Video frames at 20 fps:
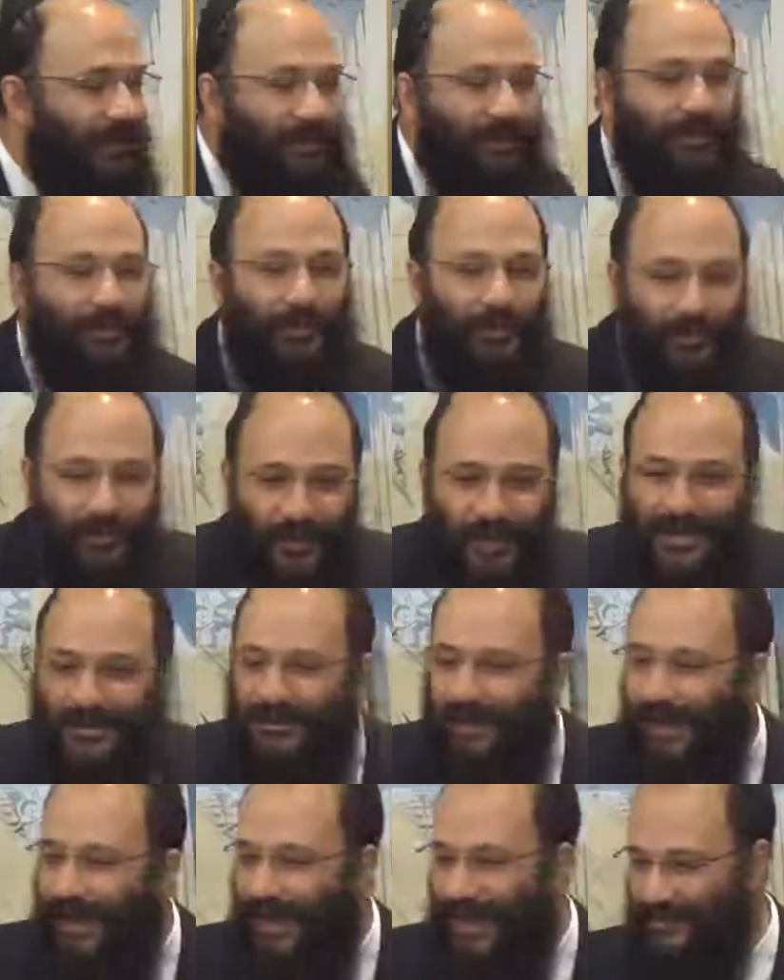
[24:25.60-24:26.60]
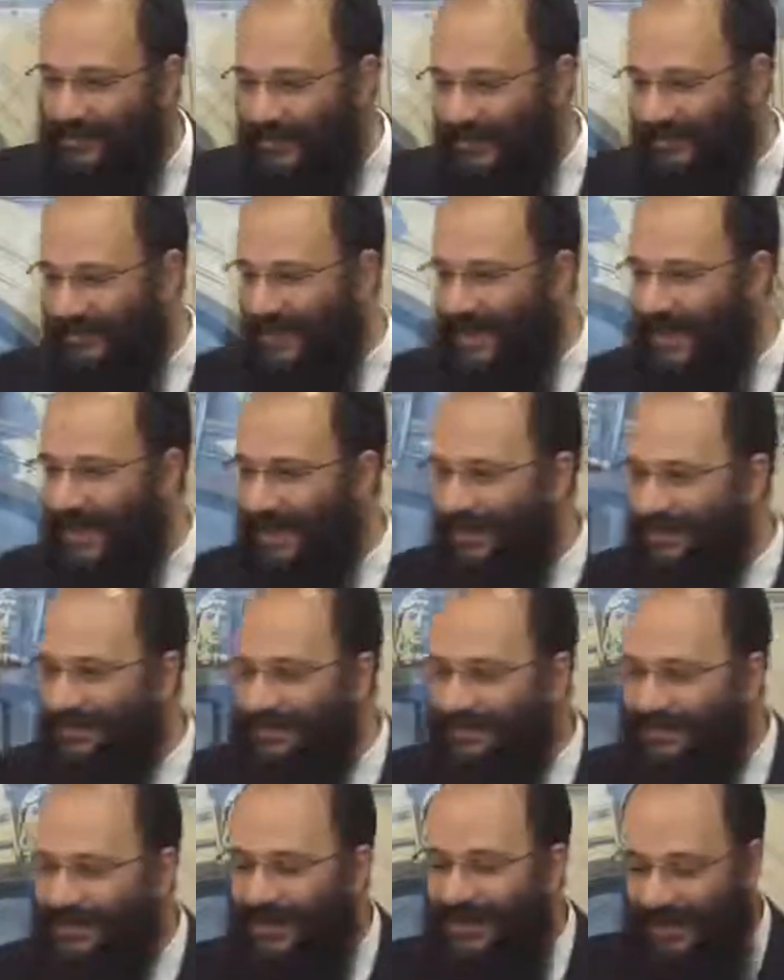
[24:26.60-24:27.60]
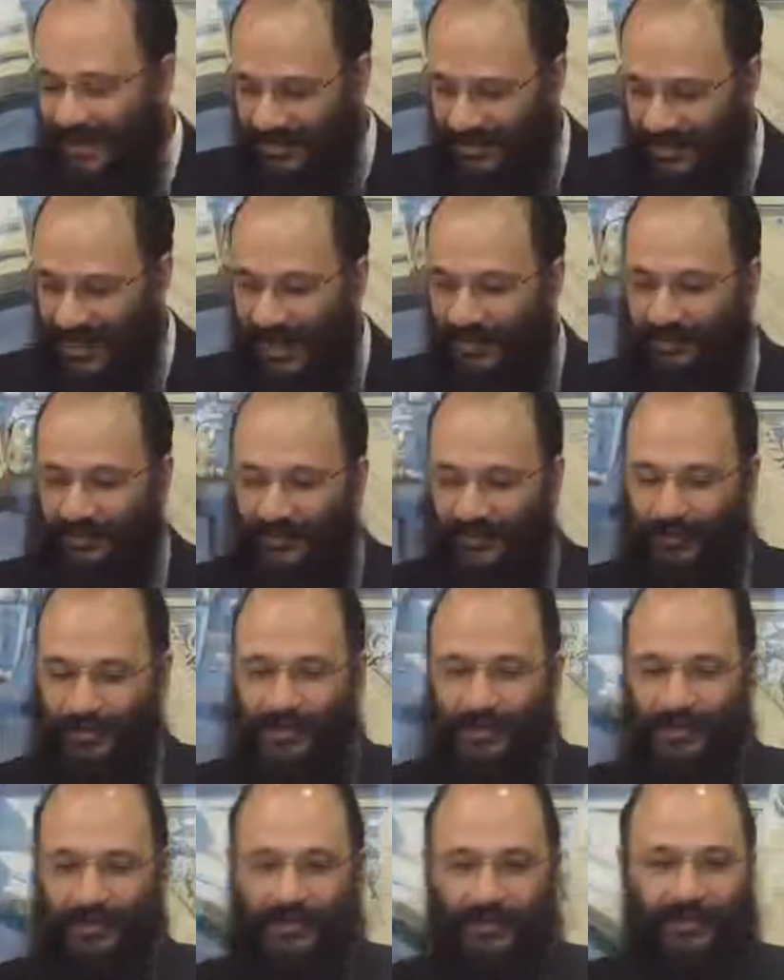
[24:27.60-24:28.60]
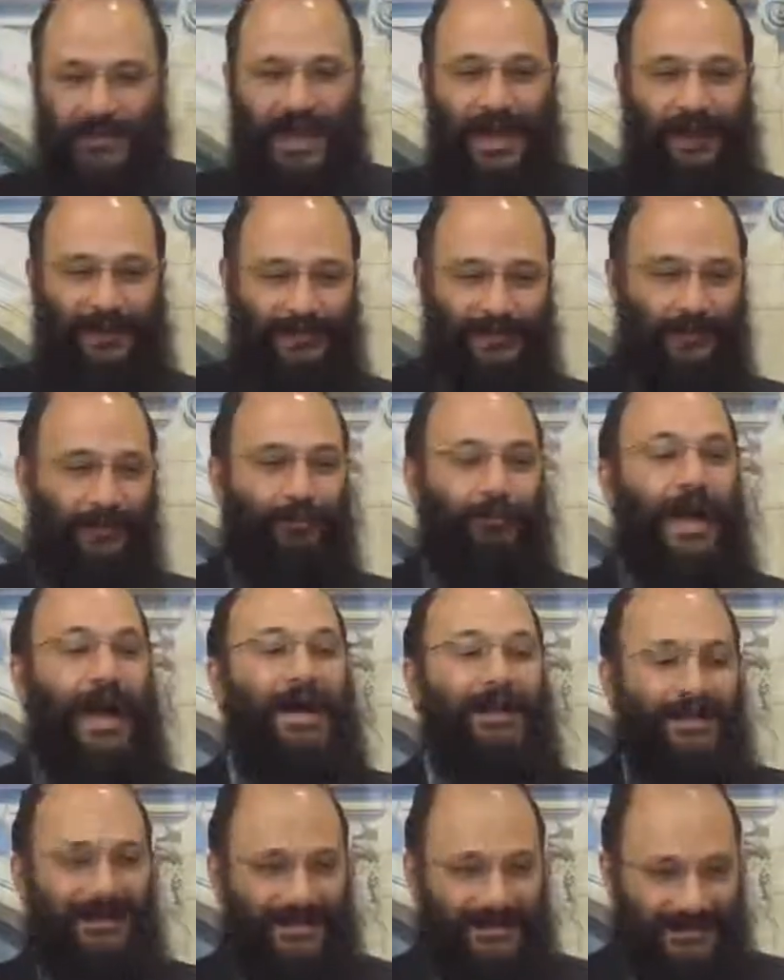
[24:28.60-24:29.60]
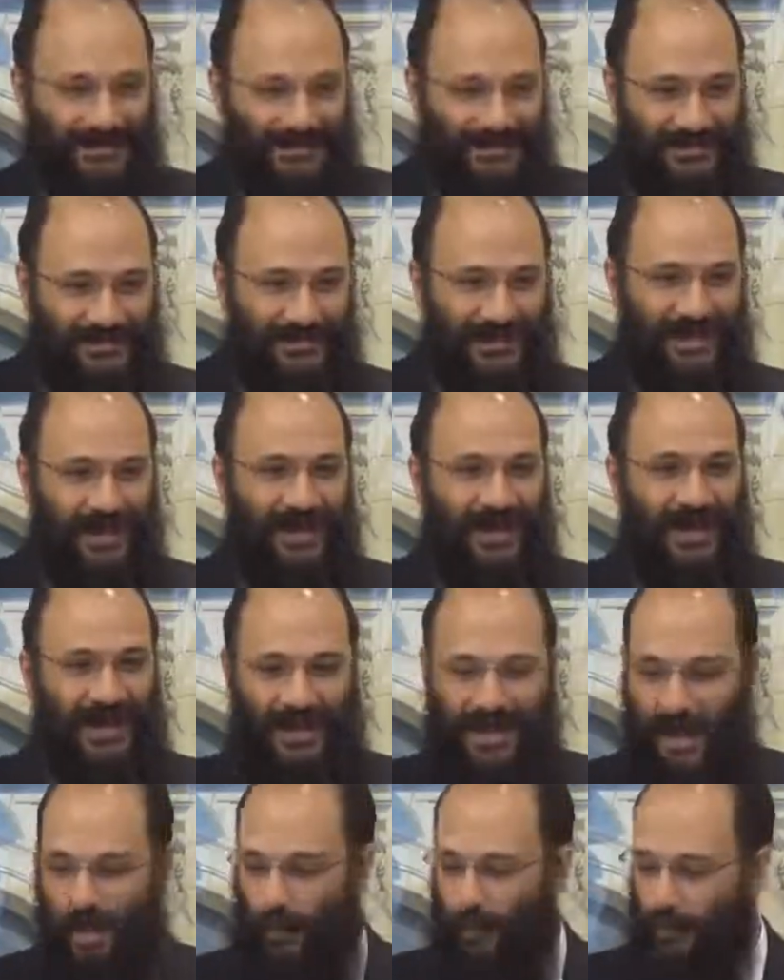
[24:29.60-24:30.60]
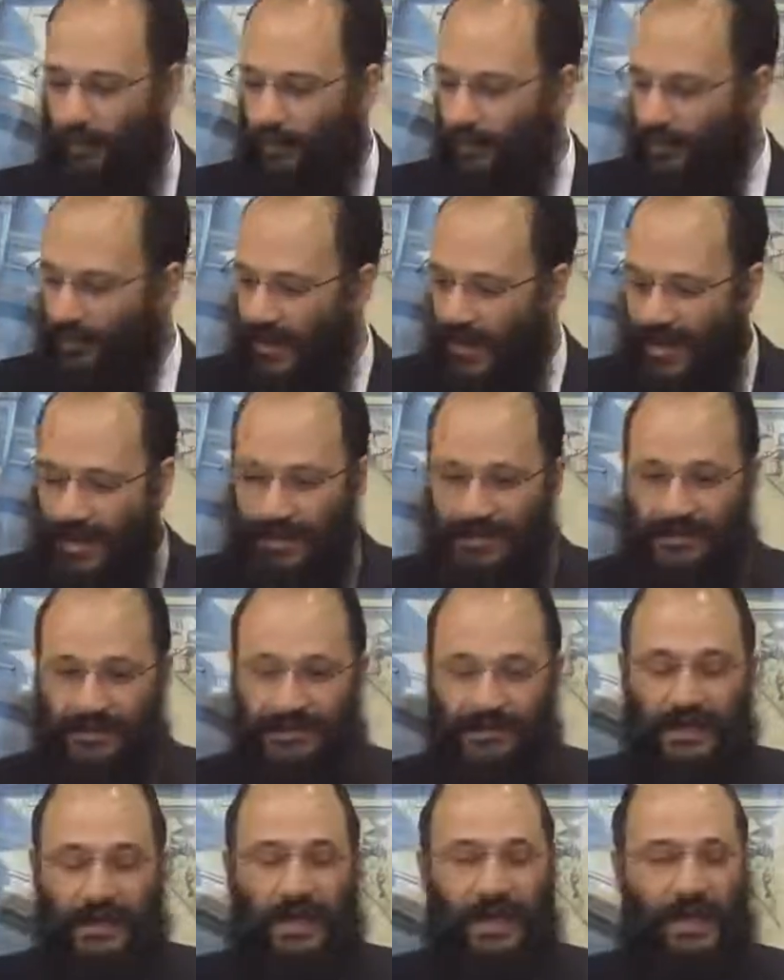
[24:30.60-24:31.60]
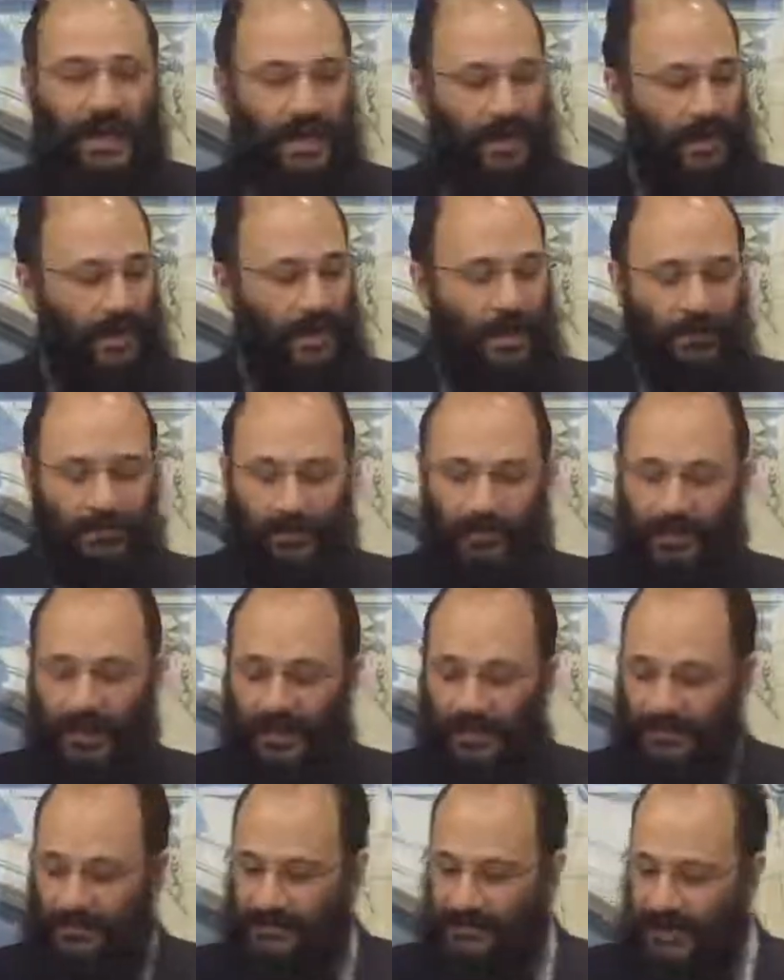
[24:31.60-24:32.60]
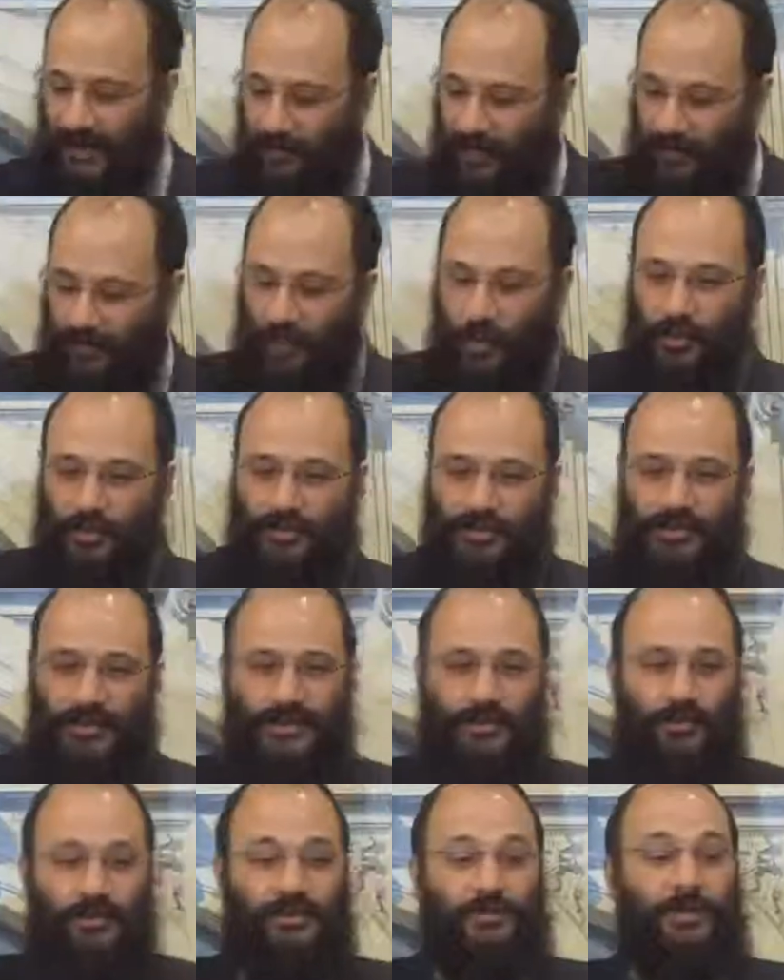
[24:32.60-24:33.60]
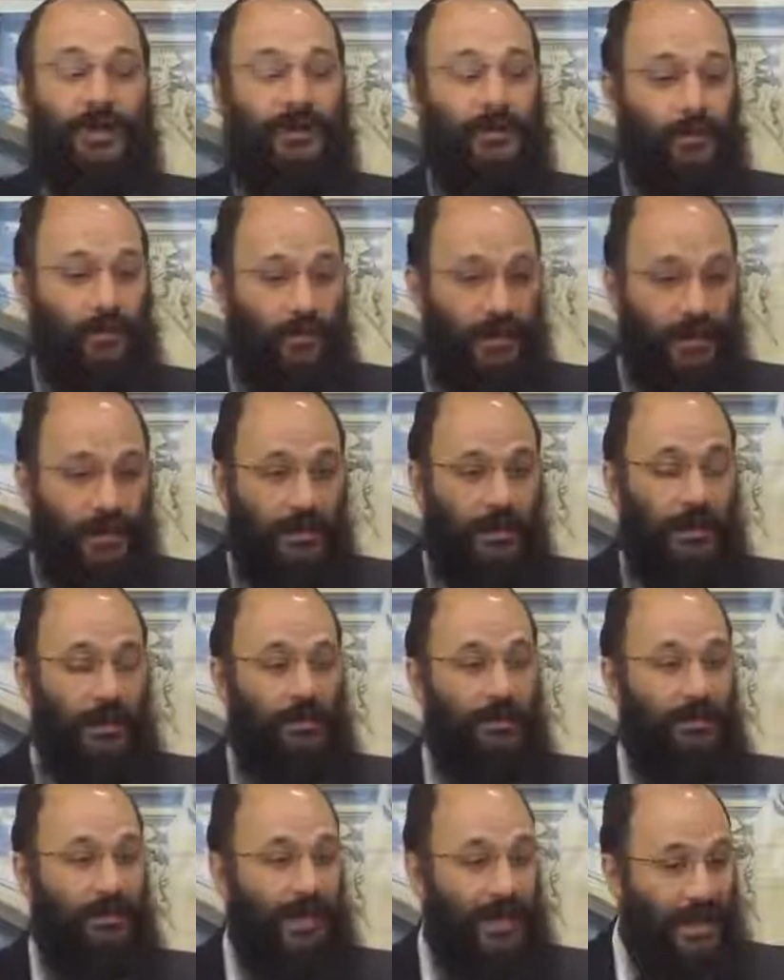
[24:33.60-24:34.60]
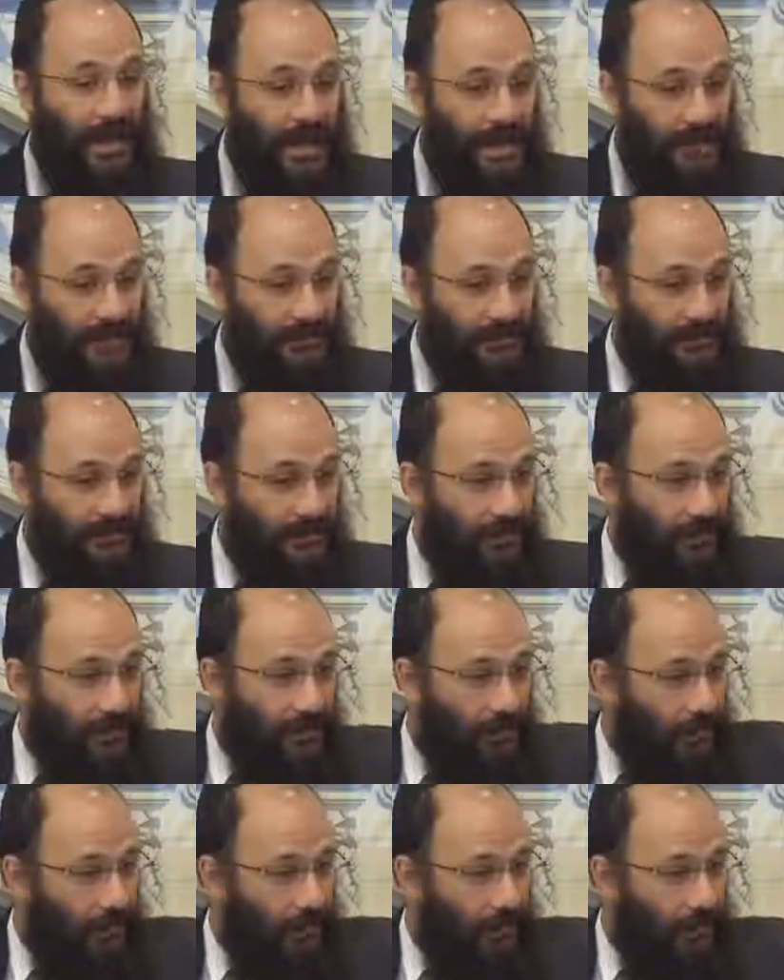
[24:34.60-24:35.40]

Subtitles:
it 3 times on the hands? Now that we learn how to balance our hands, how to balance our emotions, which, by the way, the hands